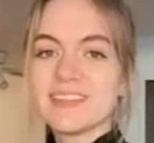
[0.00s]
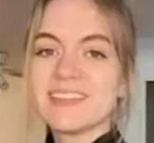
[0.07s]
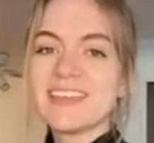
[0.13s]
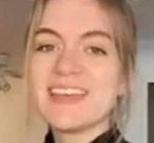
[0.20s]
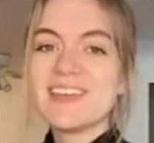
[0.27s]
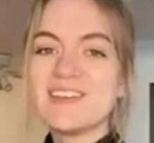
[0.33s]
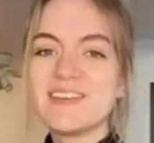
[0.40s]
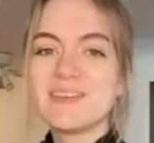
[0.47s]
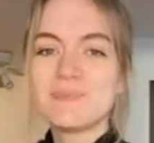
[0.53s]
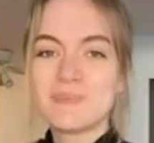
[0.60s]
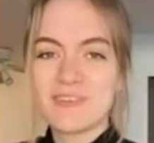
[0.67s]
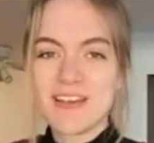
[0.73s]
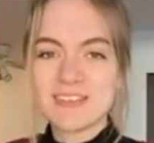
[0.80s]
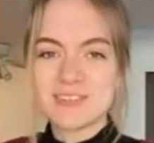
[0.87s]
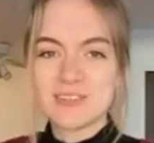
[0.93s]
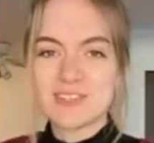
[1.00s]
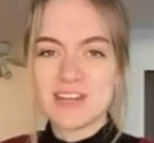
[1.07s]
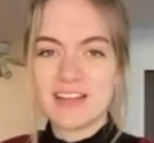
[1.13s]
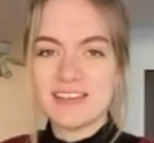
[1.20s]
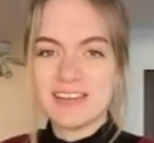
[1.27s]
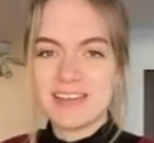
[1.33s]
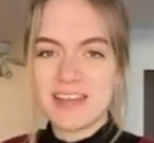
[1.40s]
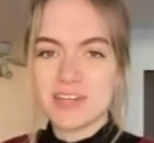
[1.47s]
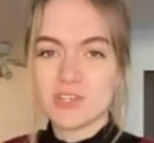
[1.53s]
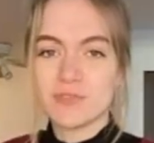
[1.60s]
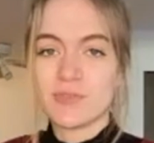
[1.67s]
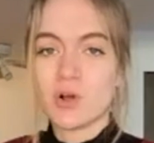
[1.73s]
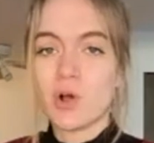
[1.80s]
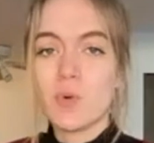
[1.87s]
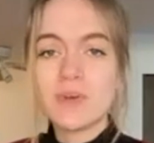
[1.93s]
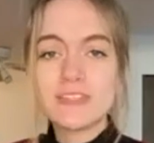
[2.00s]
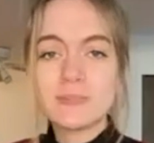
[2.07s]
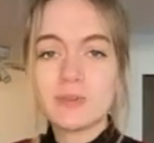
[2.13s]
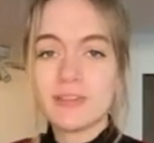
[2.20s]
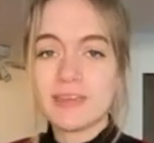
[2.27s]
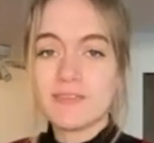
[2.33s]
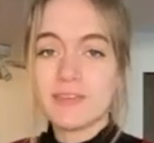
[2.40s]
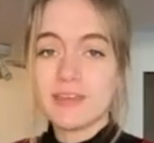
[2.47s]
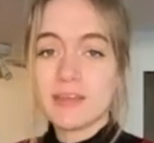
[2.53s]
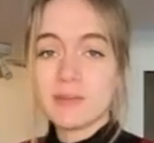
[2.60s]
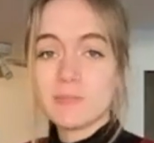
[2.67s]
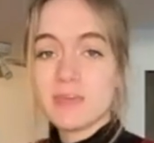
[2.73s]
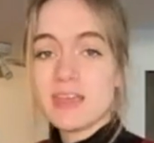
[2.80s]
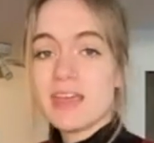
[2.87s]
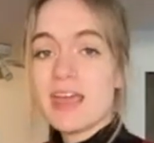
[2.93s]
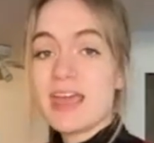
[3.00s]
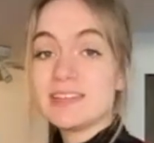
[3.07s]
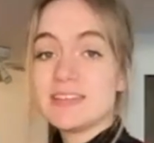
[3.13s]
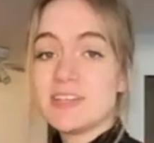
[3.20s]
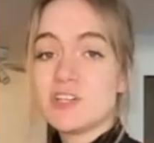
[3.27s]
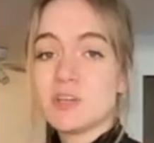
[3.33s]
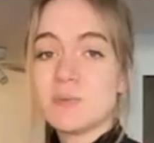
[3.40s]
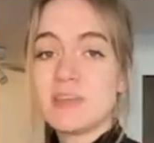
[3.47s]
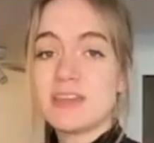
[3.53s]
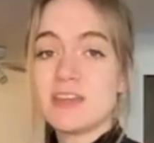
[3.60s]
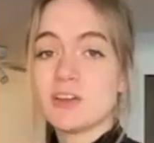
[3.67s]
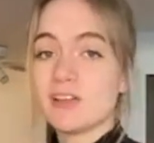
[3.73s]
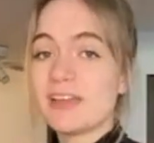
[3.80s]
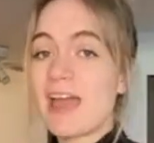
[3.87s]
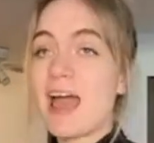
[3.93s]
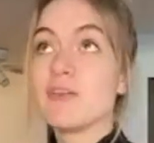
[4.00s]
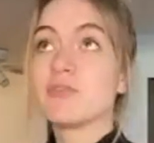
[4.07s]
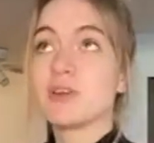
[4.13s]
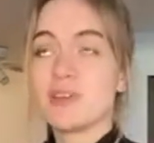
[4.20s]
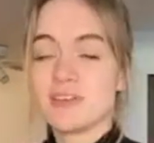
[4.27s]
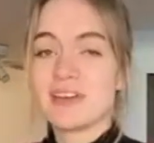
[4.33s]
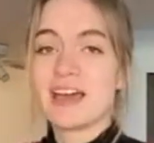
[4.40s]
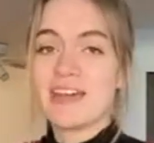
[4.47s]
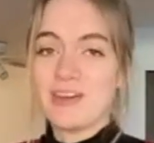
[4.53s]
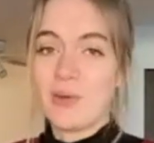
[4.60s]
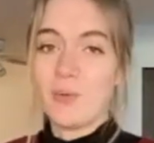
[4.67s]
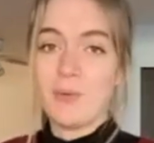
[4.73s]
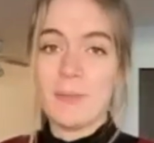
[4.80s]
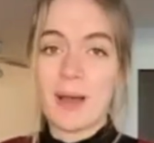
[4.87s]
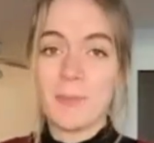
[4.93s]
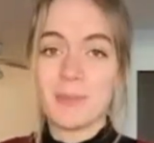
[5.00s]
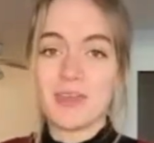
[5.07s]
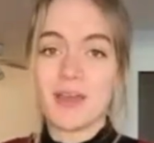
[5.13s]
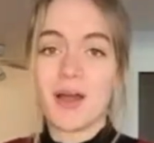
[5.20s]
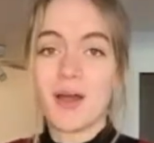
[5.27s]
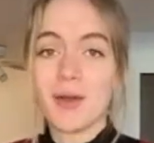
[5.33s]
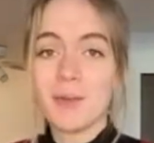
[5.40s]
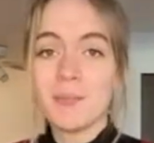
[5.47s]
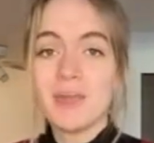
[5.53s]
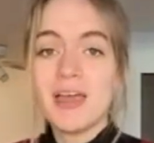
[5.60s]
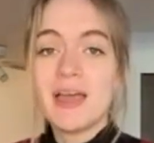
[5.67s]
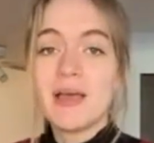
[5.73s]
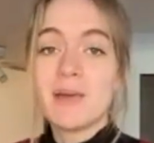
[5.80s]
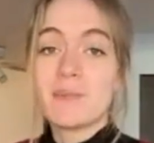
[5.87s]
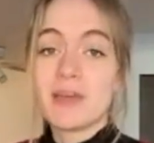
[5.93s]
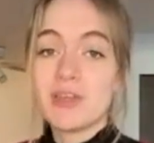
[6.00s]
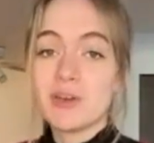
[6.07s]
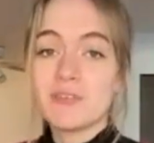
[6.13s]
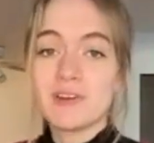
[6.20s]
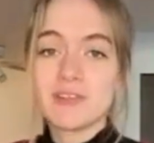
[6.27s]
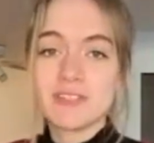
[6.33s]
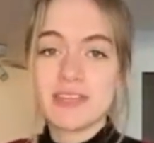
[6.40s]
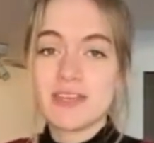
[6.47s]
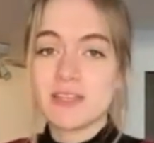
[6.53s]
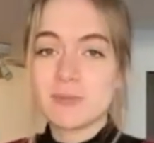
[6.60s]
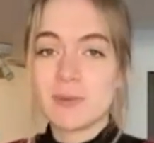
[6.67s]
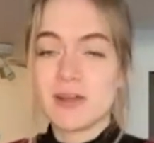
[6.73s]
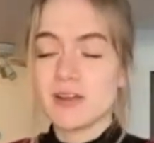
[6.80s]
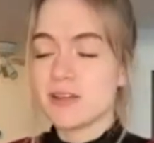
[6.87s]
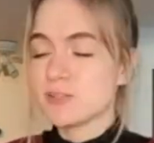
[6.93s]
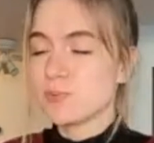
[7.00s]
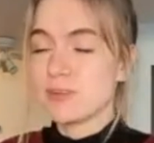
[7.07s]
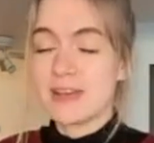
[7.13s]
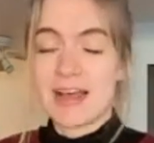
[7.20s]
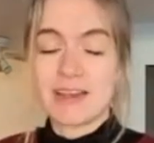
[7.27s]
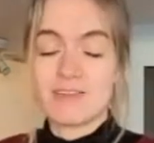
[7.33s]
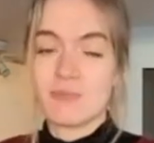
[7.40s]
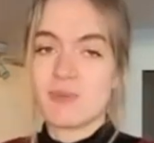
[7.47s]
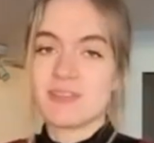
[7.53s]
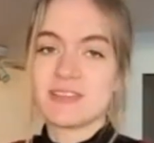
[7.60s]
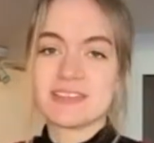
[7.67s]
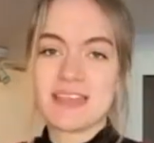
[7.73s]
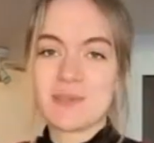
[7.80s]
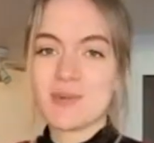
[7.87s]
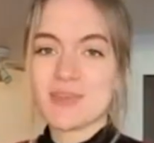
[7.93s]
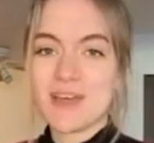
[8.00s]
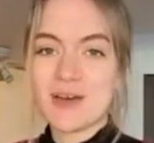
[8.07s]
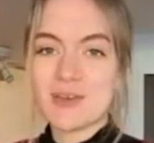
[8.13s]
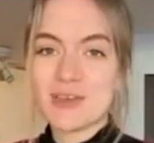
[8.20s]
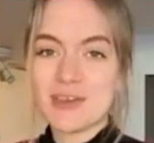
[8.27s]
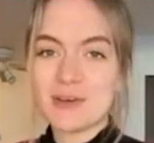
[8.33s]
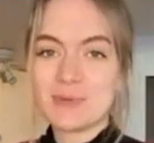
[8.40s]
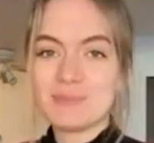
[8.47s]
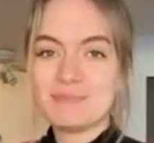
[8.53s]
Thank you to Professor Shelley Nager for always believing in me and teaching me nearly everything I know about P R. My university experience would not have been the same without you.